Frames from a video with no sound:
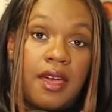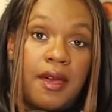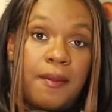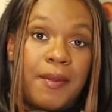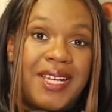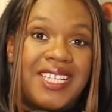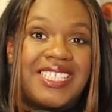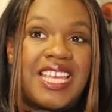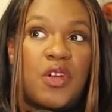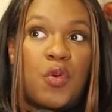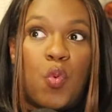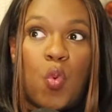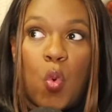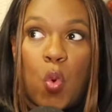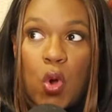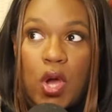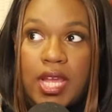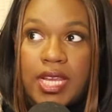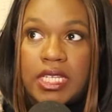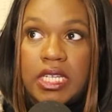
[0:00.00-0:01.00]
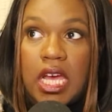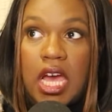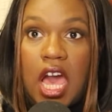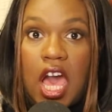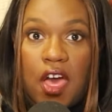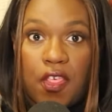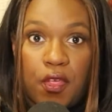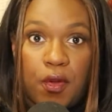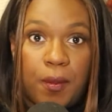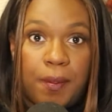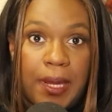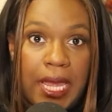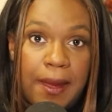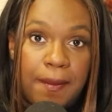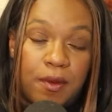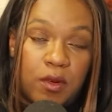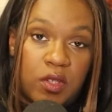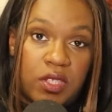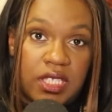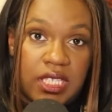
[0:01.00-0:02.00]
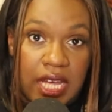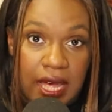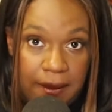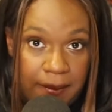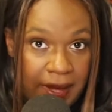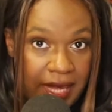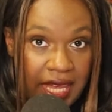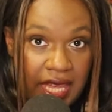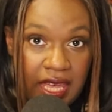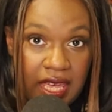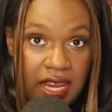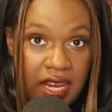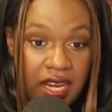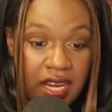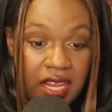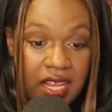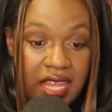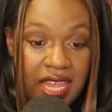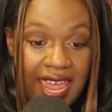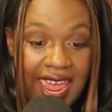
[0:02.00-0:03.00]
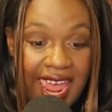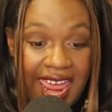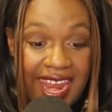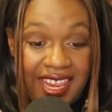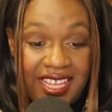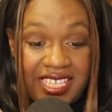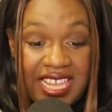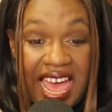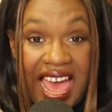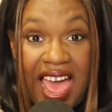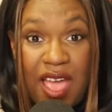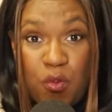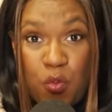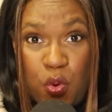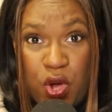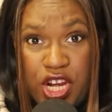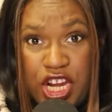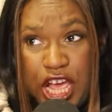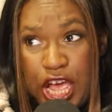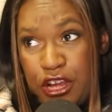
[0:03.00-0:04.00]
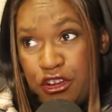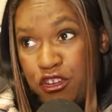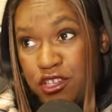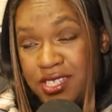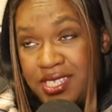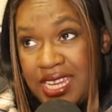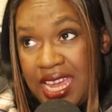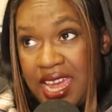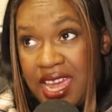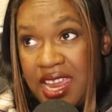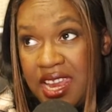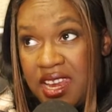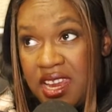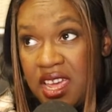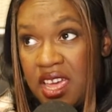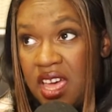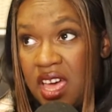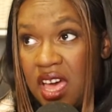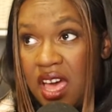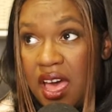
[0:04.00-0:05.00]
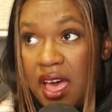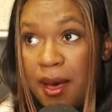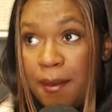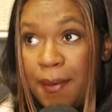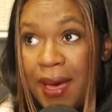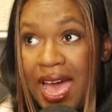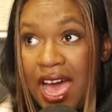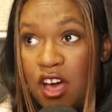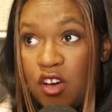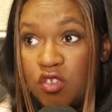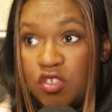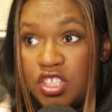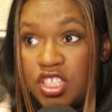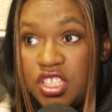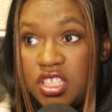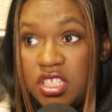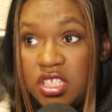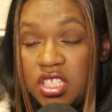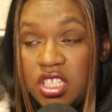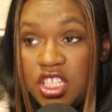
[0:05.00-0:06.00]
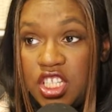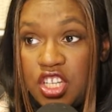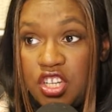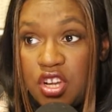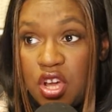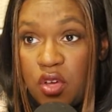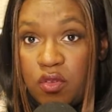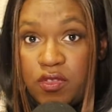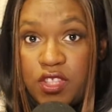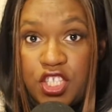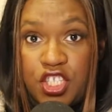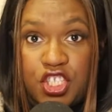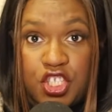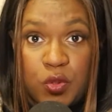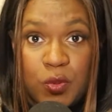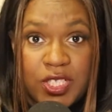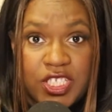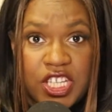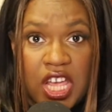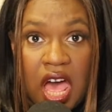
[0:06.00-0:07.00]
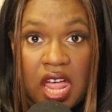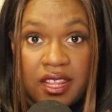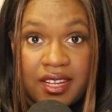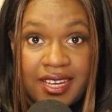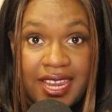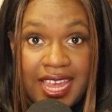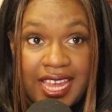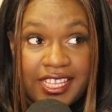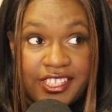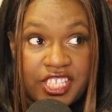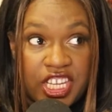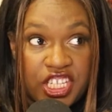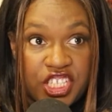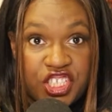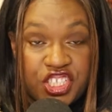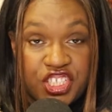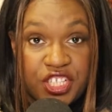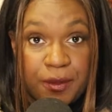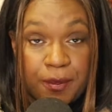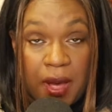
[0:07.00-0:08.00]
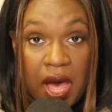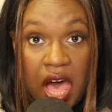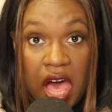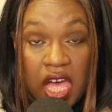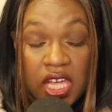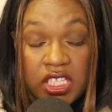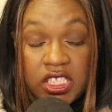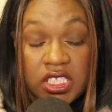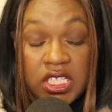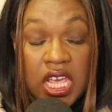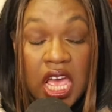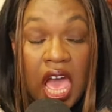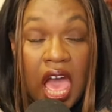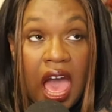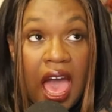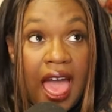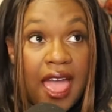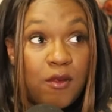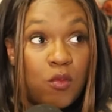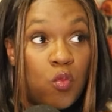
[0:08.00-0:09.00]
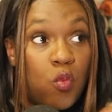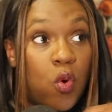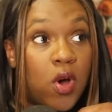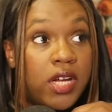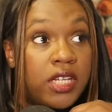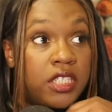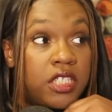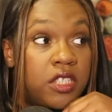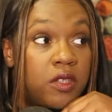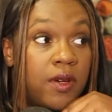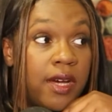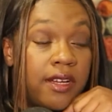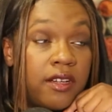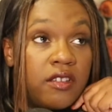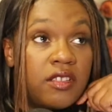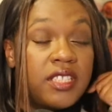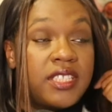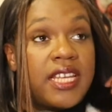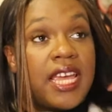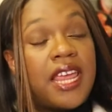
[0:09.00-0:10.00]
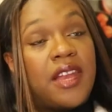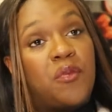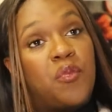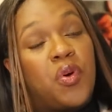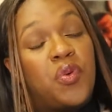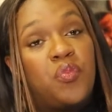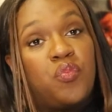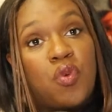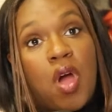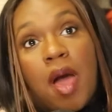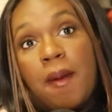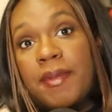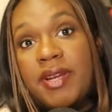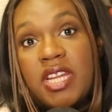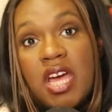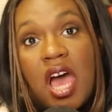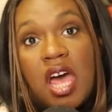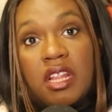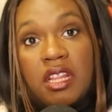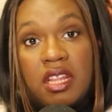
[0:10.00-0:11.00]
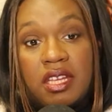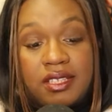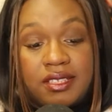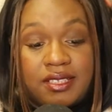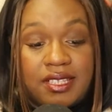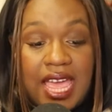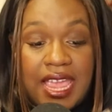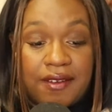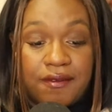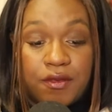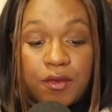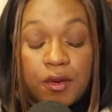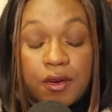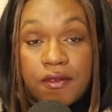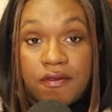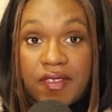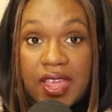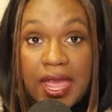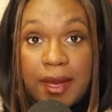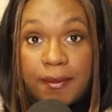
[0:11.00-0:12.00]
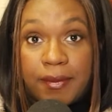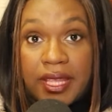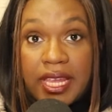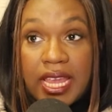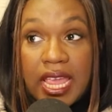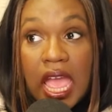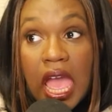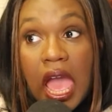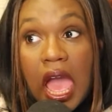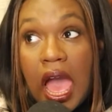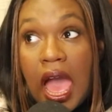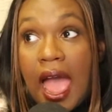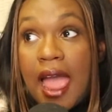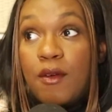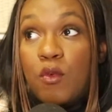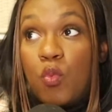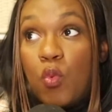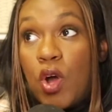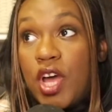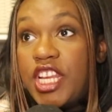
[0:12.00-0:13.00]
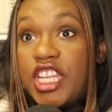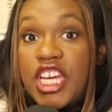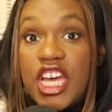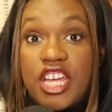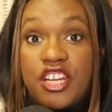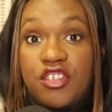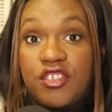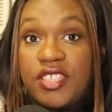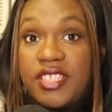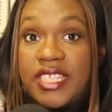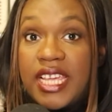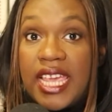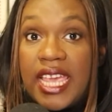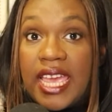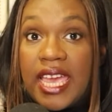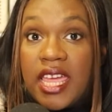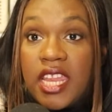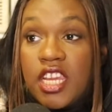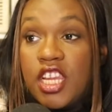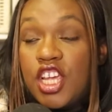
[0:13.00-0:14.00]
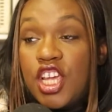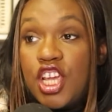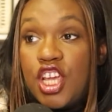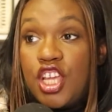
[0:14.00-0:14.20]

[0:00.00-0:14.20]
because I want other people to come in, and I want to understand about, the Jewish holidays and Shabbat. I want to understand what Ramadan looks like for a family. I want to understand,